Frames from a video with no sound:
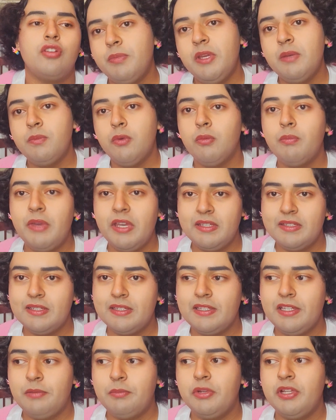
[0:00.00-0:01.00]
people
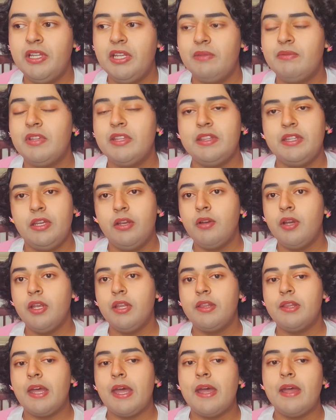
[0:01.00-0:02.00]
basically believe the theory
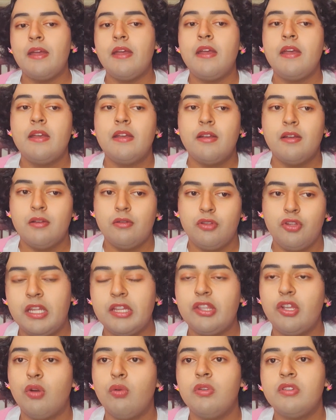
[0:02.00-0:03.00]
that
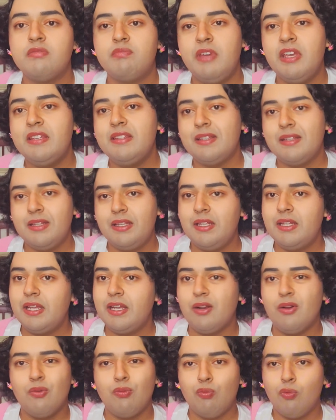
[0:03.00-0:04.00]
there was basically like
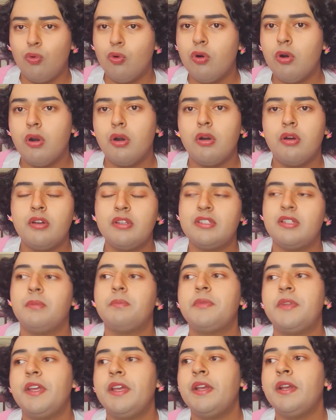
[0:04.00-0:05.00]
a war or
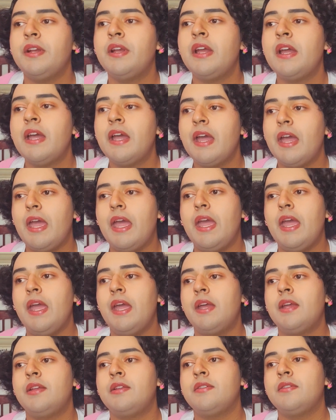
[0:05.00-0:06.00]
something,
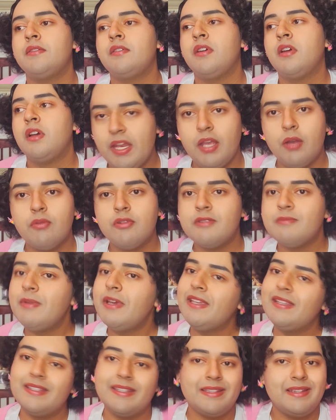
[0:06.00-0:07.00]
and it was
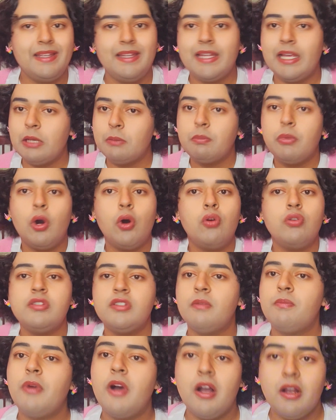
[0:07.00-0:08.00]
basically like
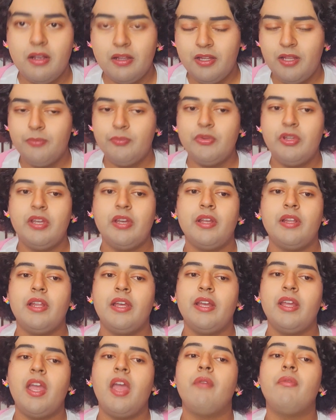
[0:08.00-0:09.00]
post-apocalyptic,
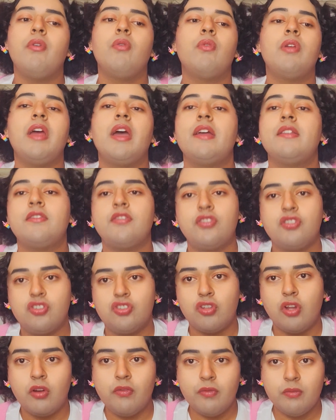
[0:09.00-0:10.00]
like everyone had to
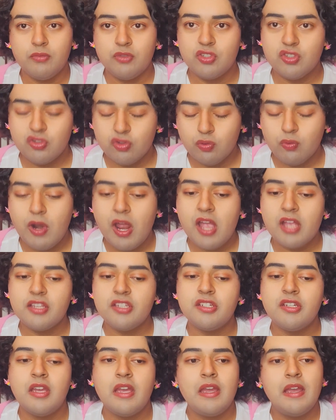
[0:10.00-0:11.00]
start from
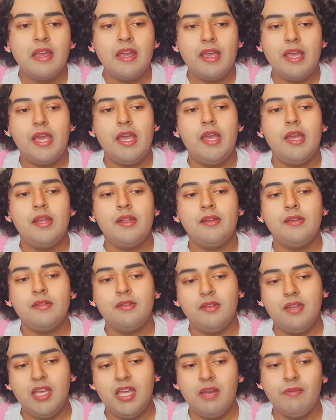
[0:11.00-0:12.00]
scratch,
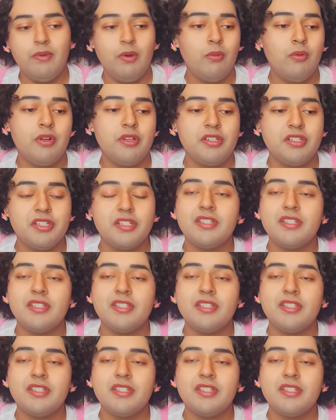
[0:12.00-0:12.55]
and everyone